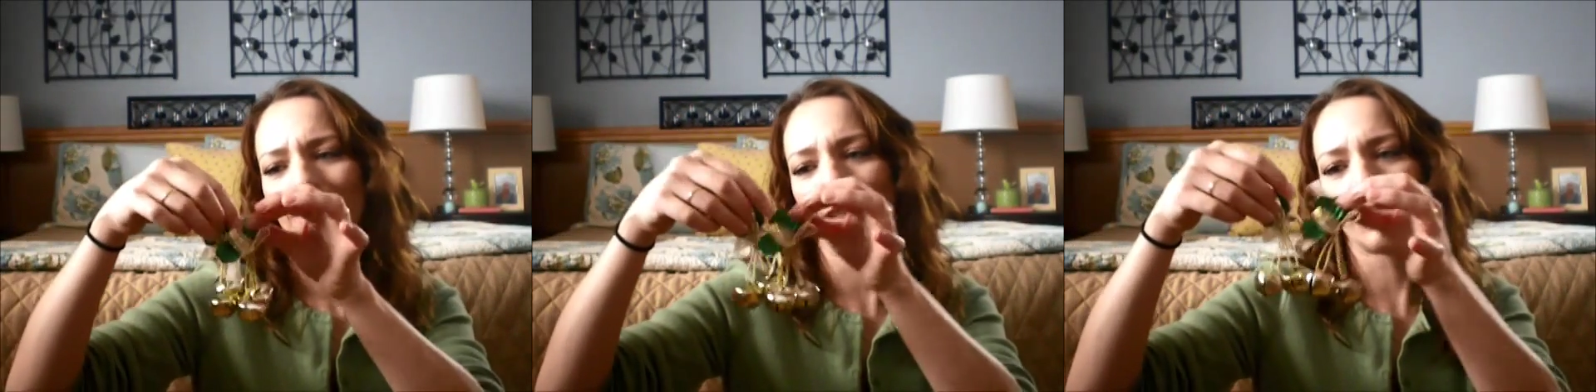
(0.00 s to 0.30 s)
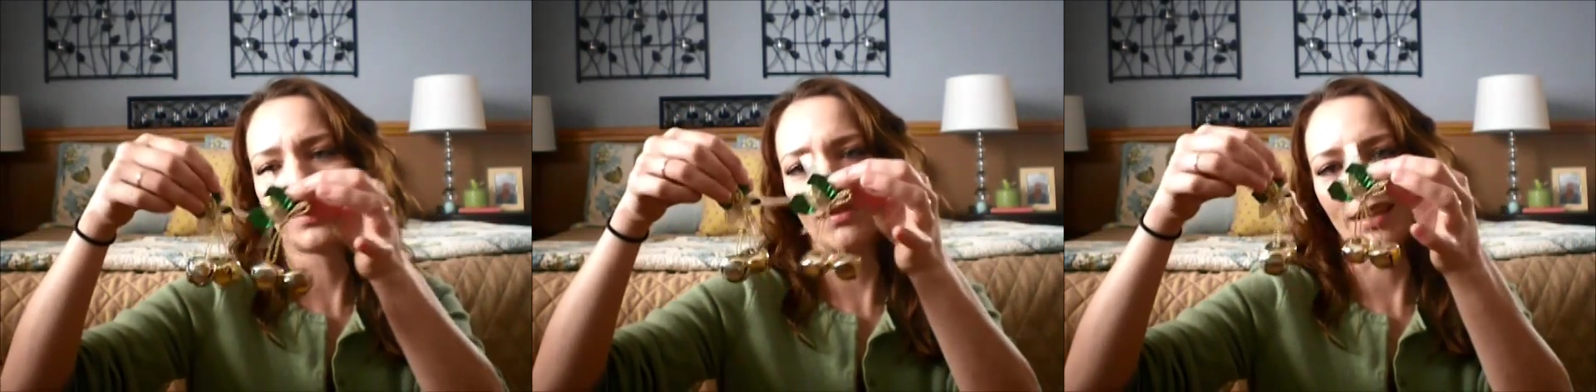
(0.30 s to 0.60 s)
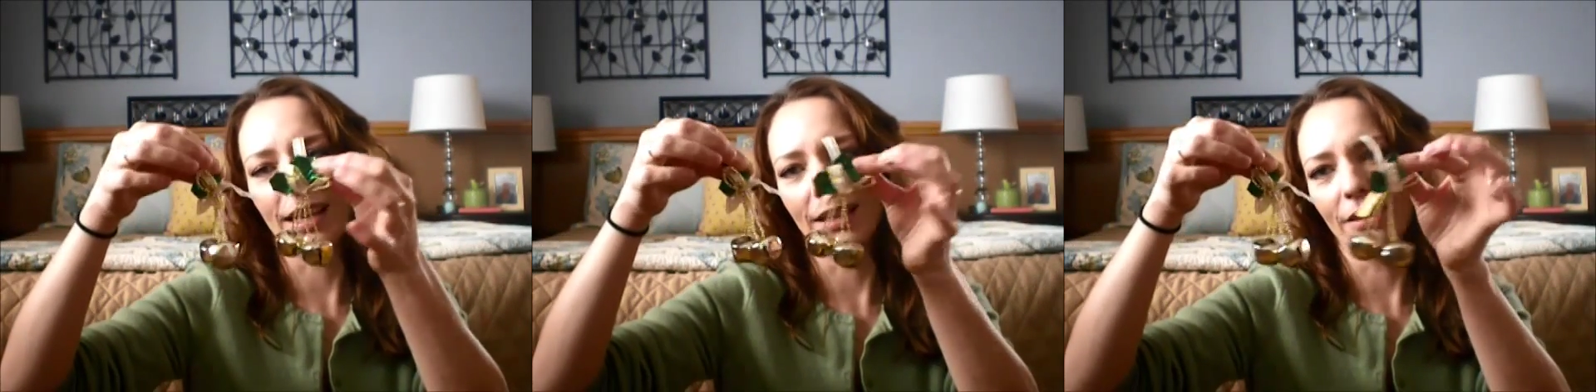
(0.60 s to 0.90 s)
This,
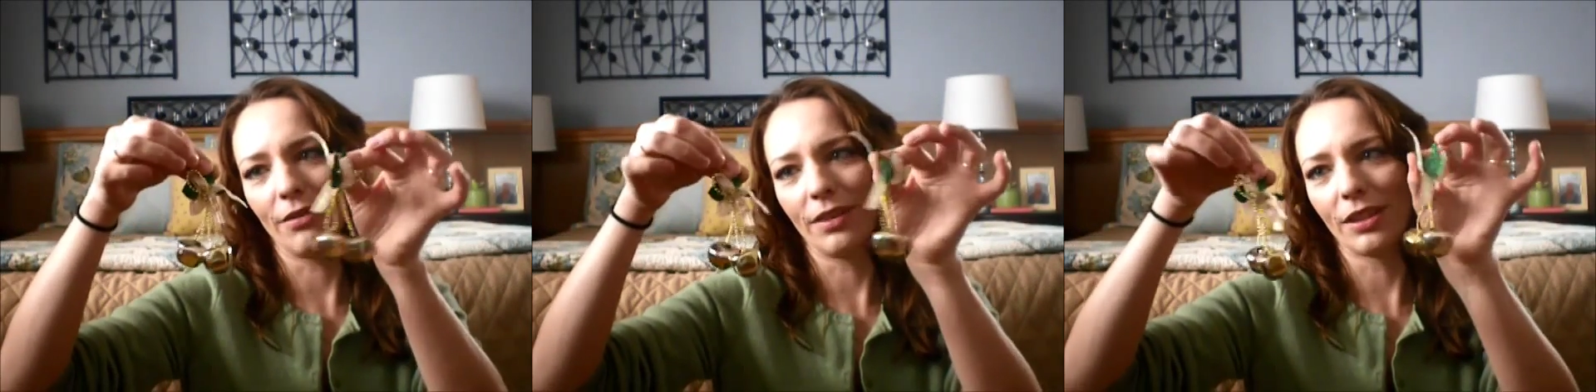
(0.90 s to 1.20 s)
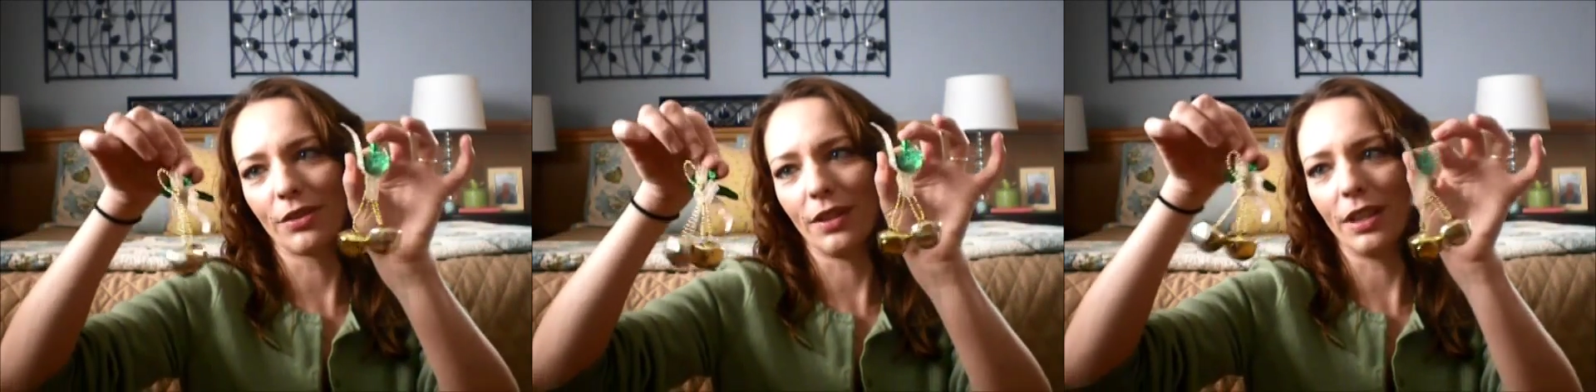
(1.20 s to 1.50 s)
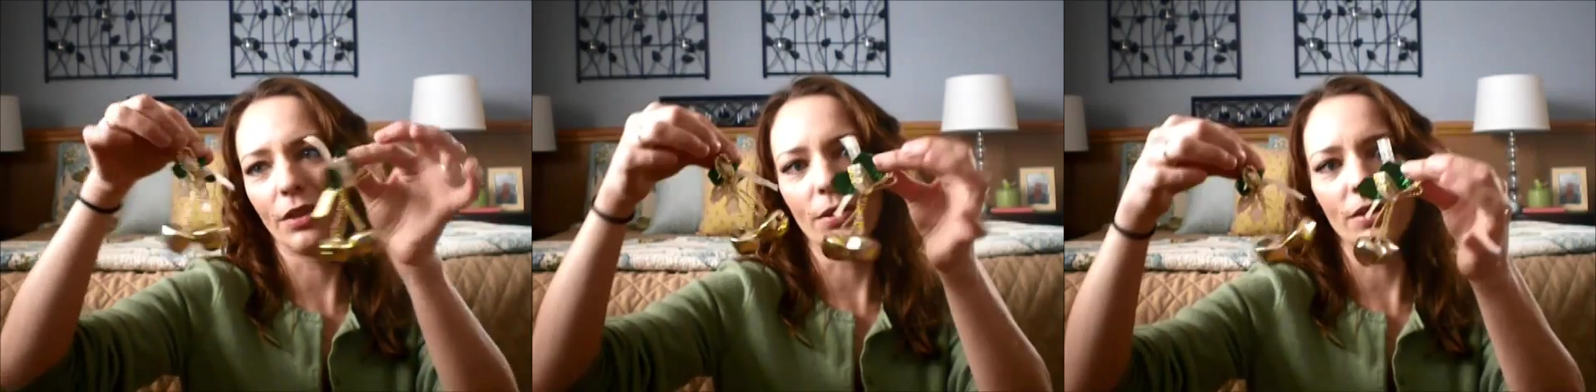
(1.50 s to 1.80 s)
I don't know, this
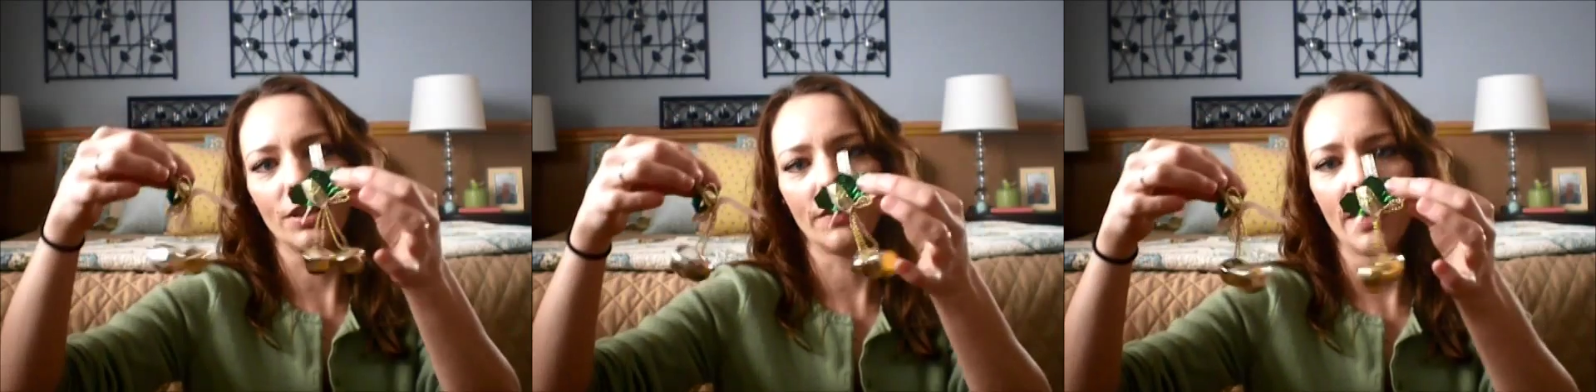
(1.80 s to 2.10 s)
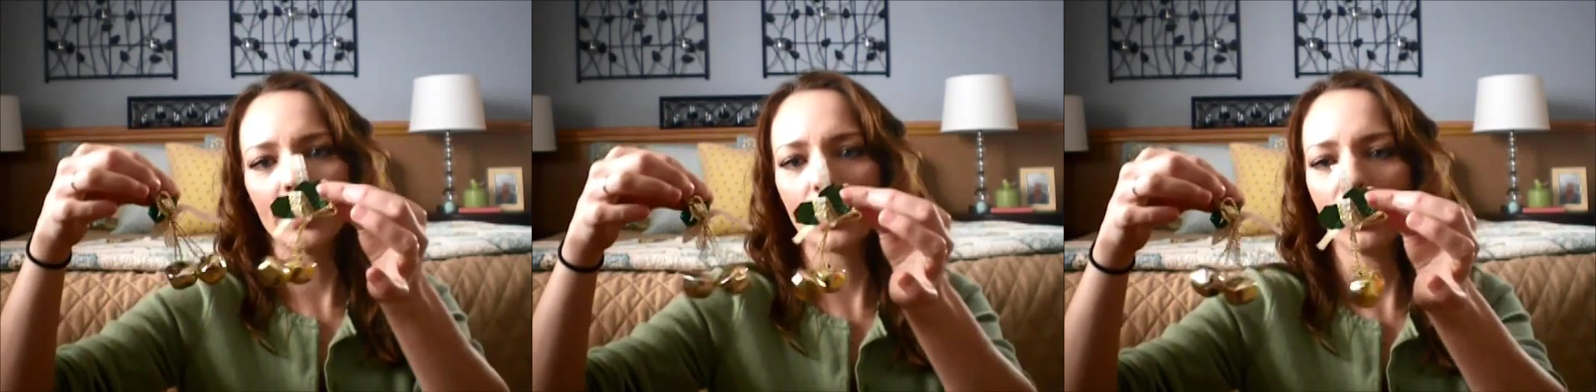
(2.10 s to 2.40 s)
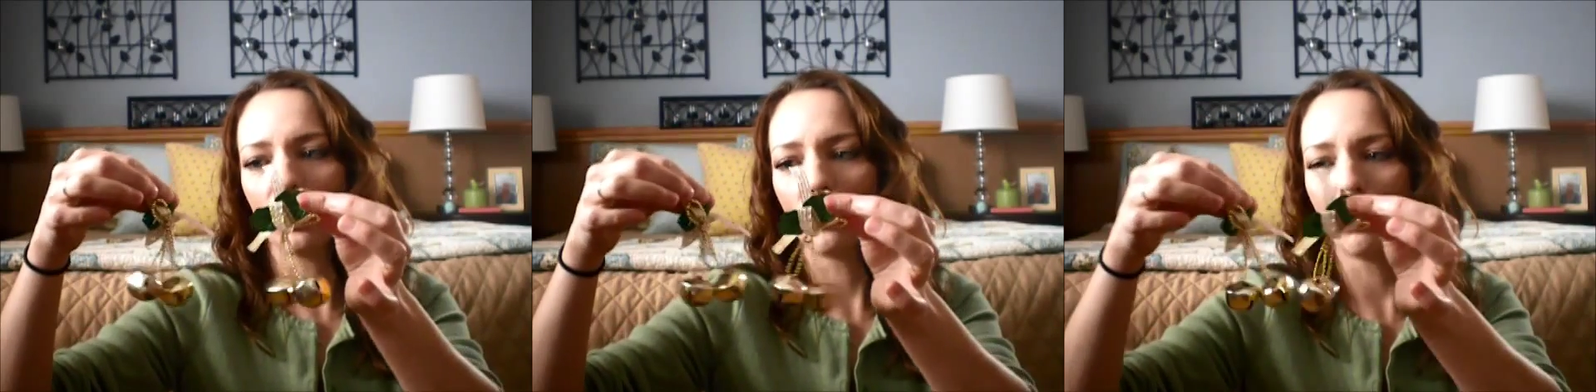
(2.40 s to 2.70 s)
green and gold stuff has to
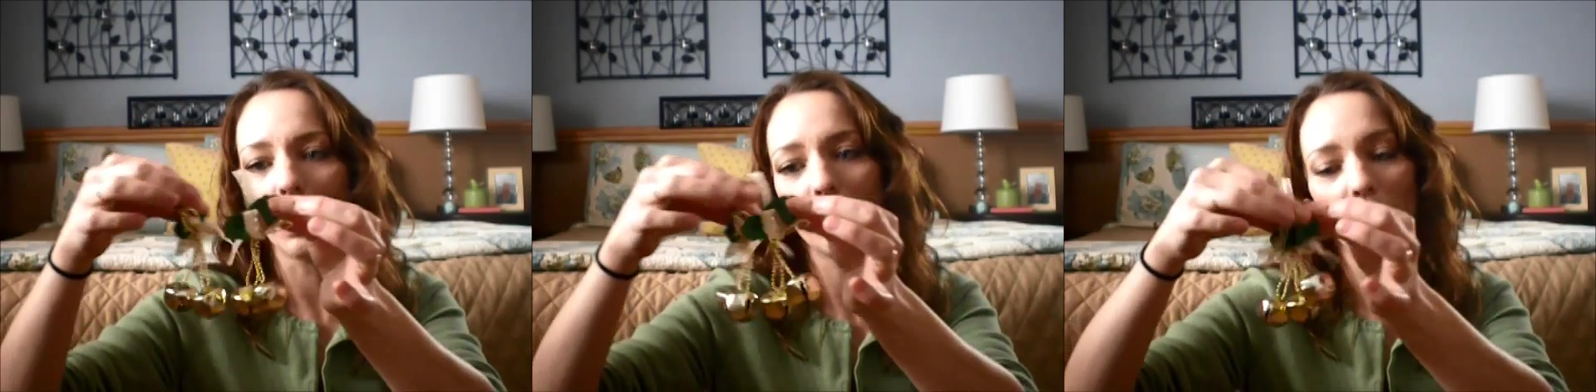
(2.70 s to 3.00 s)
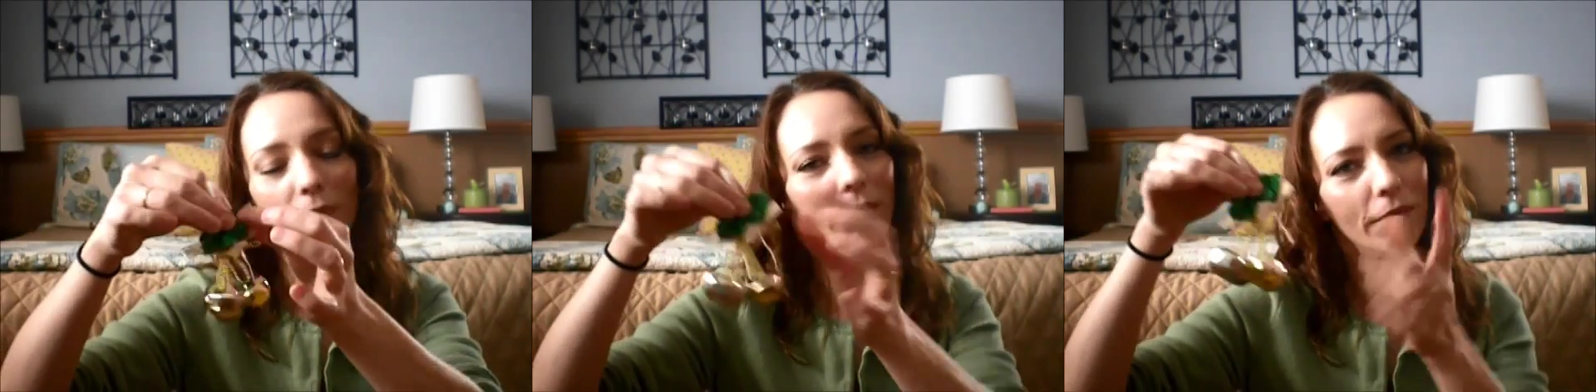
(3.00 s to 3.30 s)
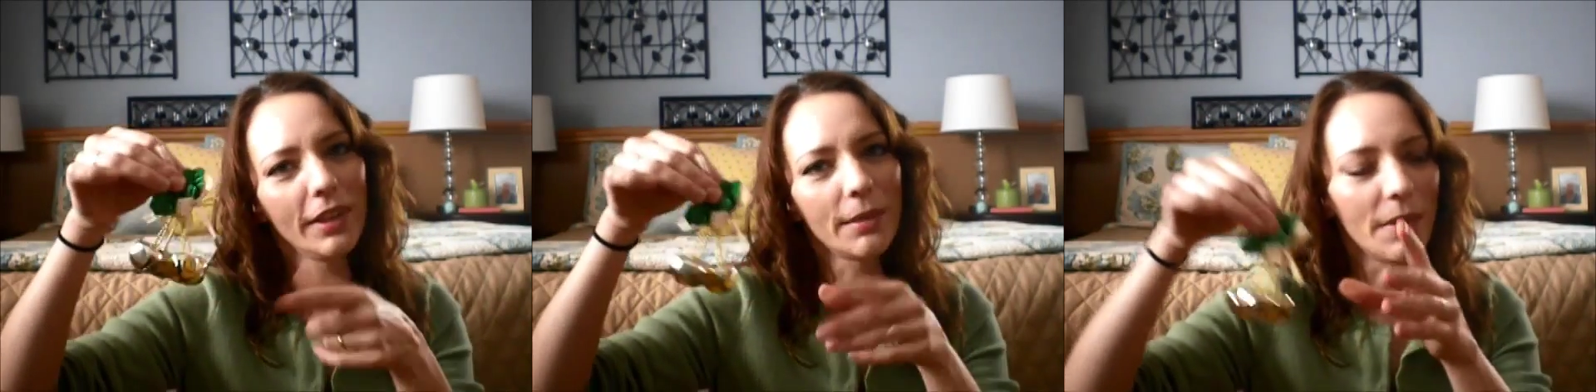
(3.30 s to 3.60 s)
go. But
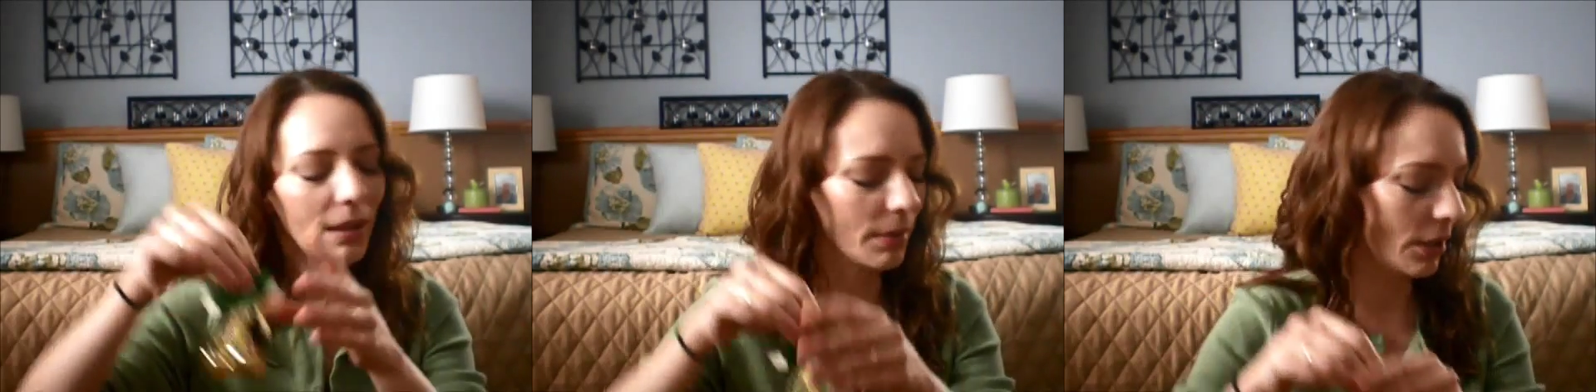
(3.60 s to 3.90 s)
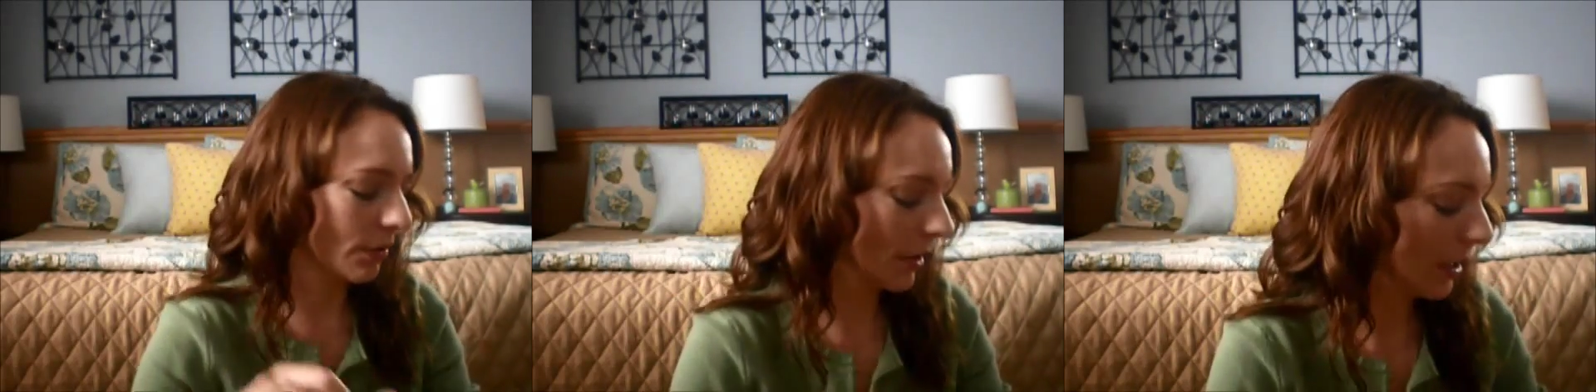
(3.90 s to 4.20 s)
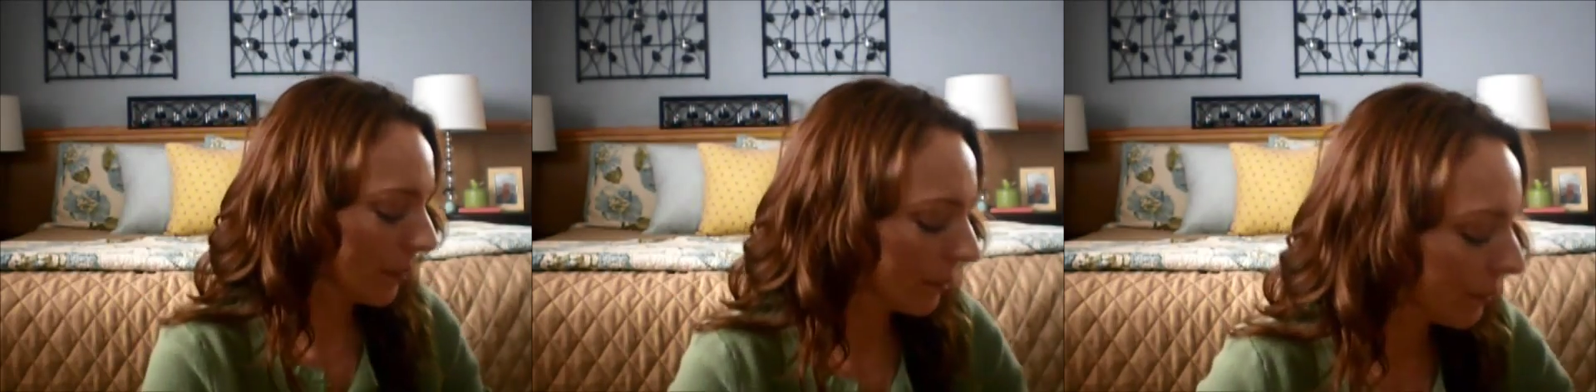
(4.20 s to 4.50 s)
we can make them cute,
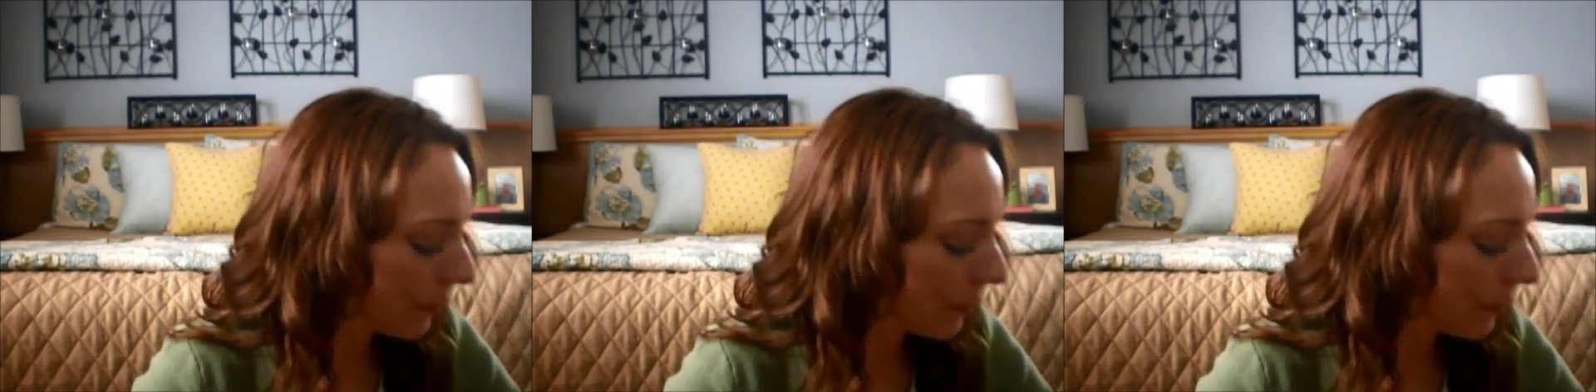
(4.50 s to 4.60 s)
right?